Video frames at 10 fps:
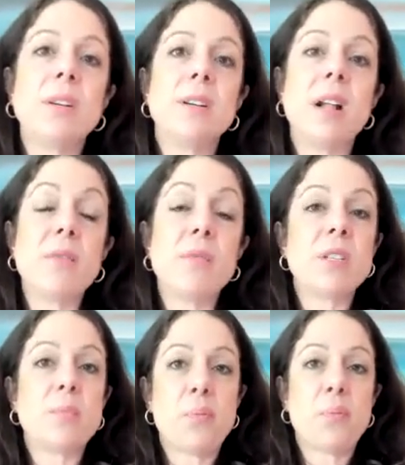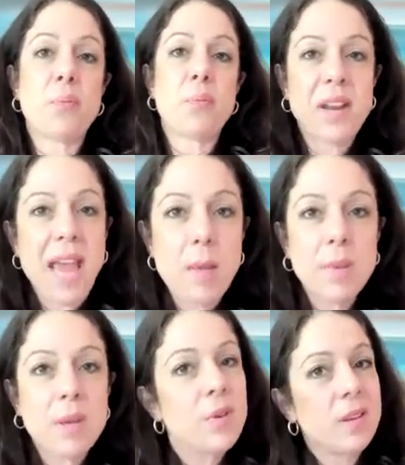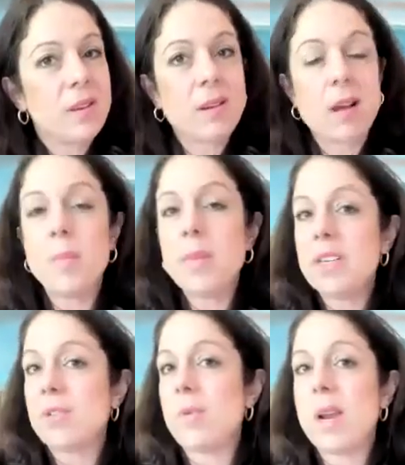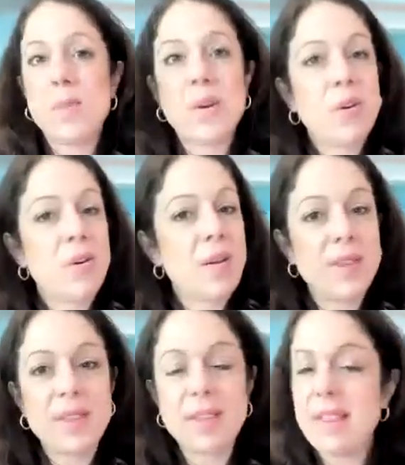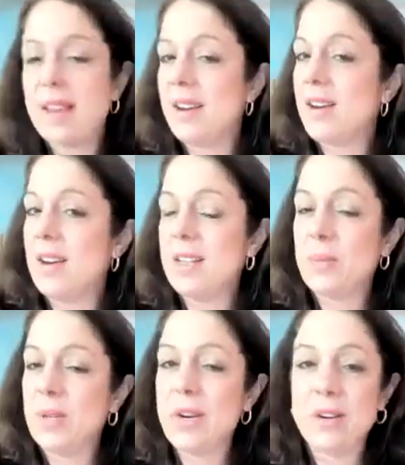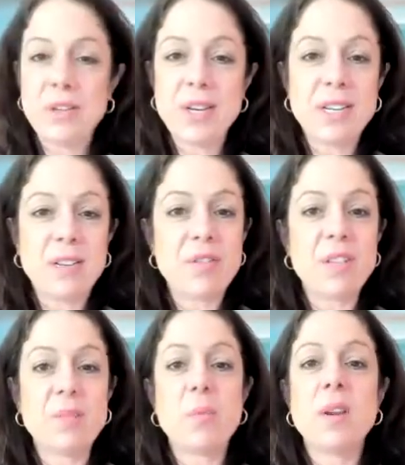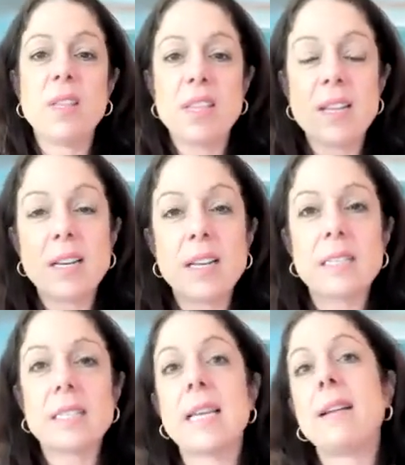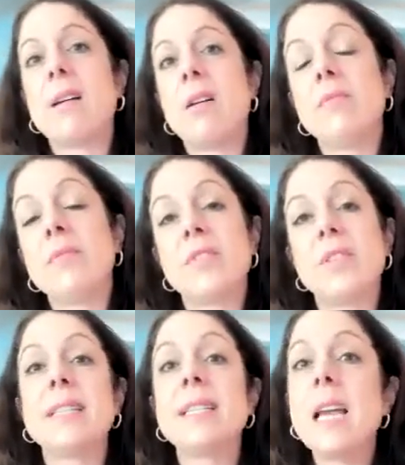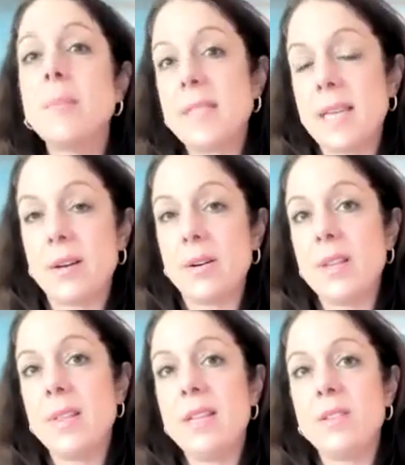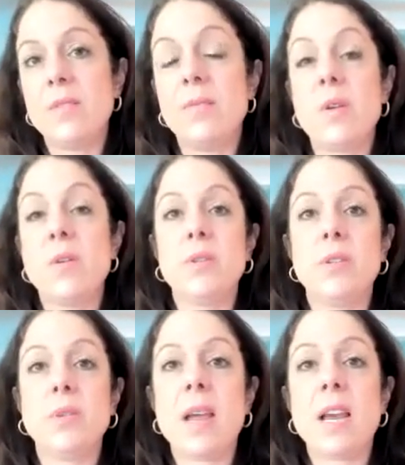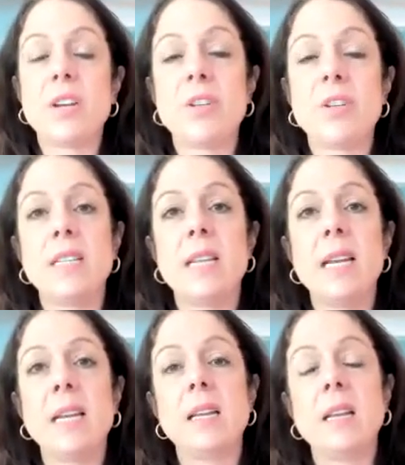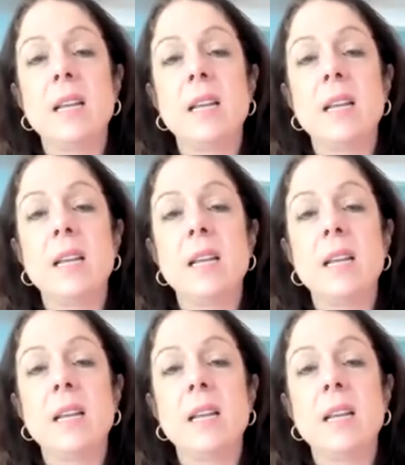everyone's pretty happy with commas, grammar, everything there, it's really hard to change after this point, then it gets set off to the typesetter. And these are the folks who actually take